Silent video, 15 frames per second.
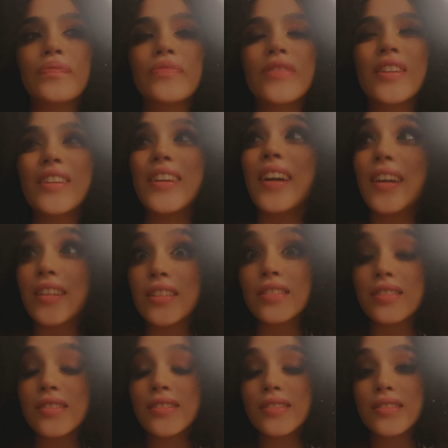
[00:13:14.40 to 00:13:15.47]

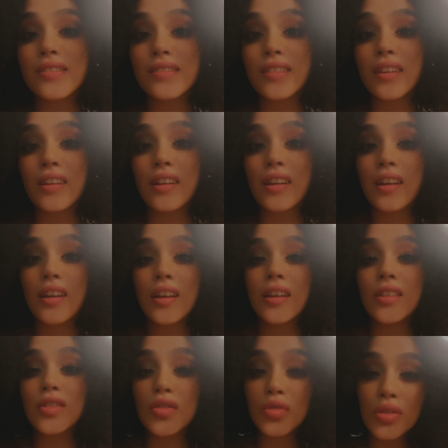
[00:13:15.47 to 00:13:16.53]
yes,
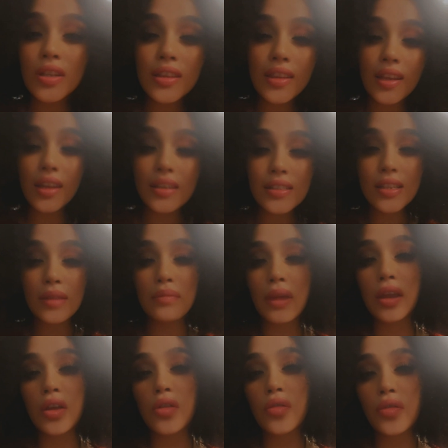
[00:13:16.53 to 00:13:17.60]
do the things that
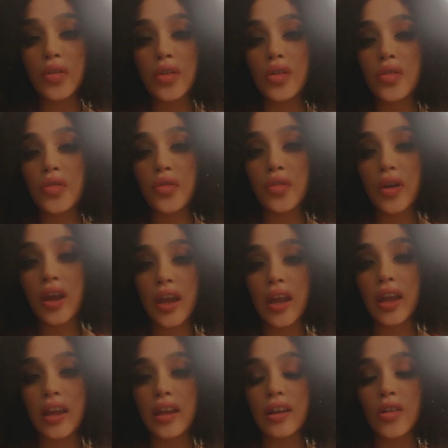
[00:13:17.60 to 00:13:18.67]
make you feel
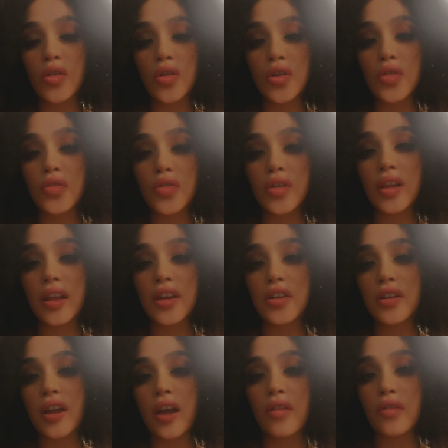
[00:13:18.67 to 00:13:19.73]
afraid or you feel like you're
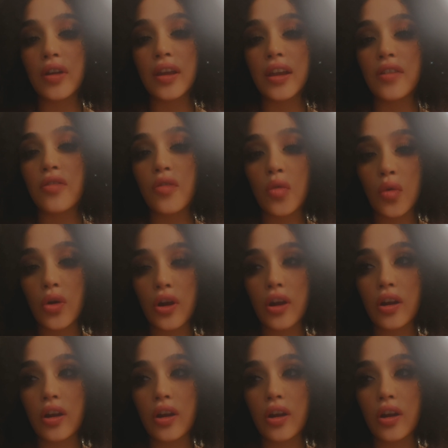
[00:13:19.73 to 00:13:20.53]
not ready for.